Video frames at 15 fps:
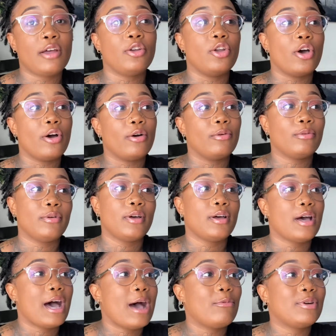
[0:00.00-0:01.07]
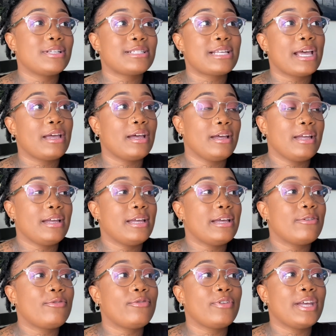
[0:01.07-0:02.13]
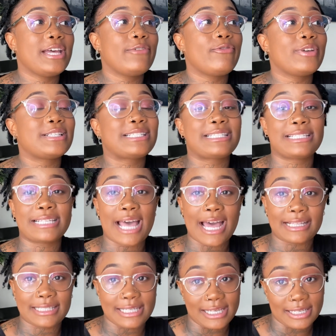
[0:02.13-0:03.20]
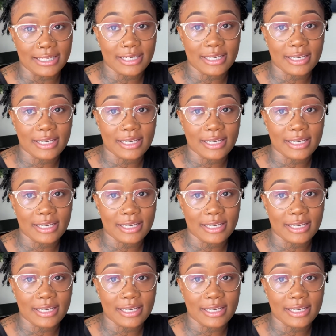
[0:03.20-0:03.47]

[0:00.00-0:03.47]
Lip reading: No, I wouldn't say, if it's satin.